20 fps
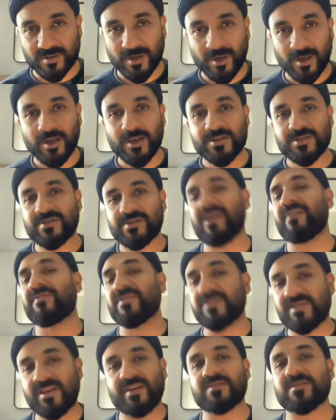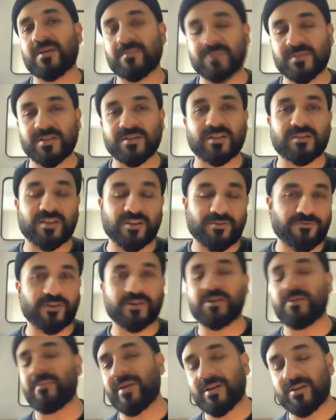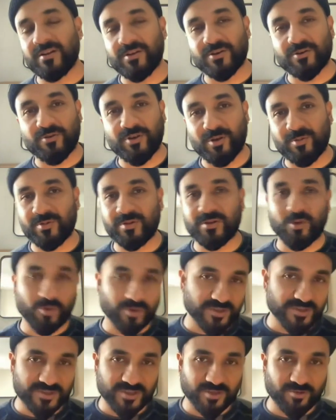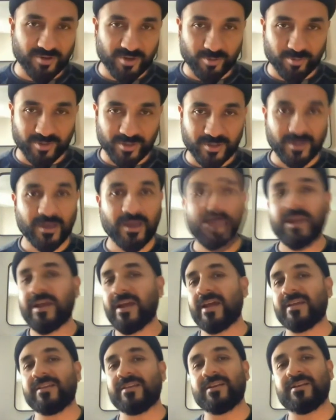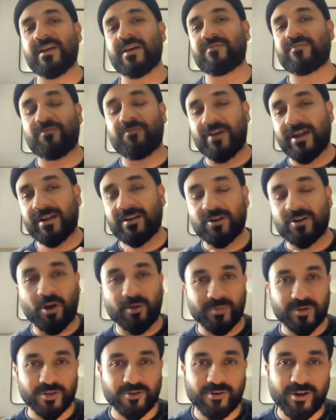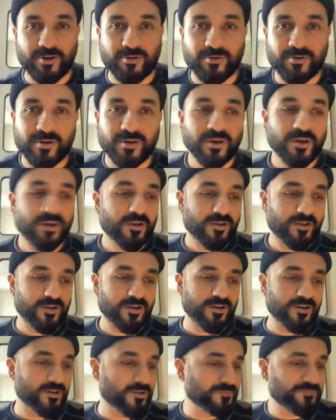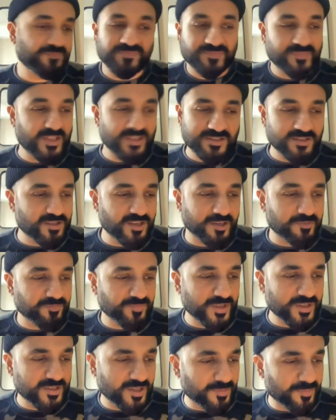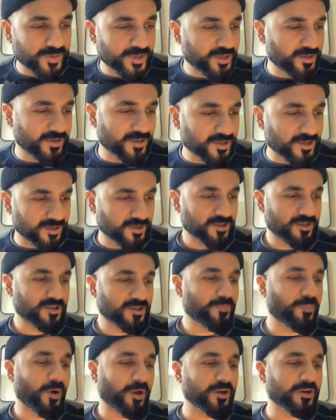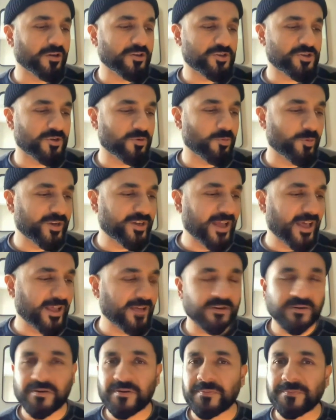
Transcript: Huh. So you have to say something that they fundamentally agree with or disagree with, and then you have to find common ground. Um, this is it. It's like being a, a politician with talent.